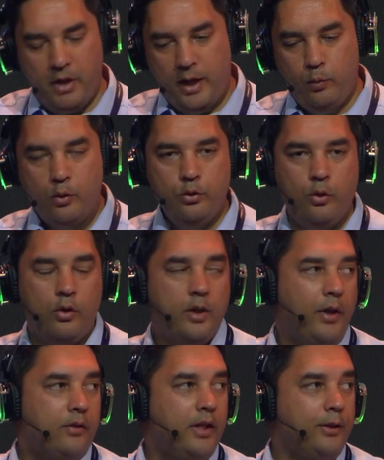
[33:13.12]
I won't talk
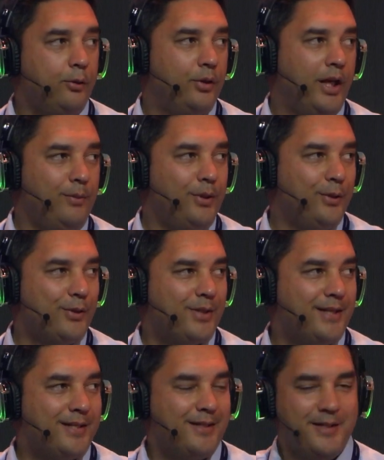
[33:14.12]
about that today because
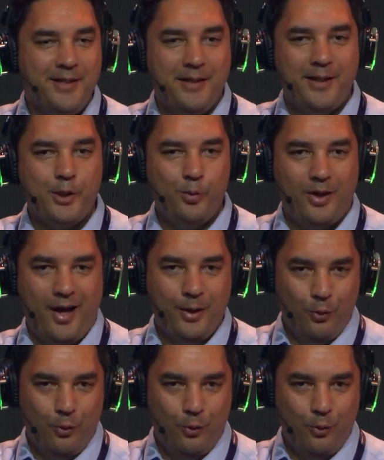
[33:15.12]
that's what I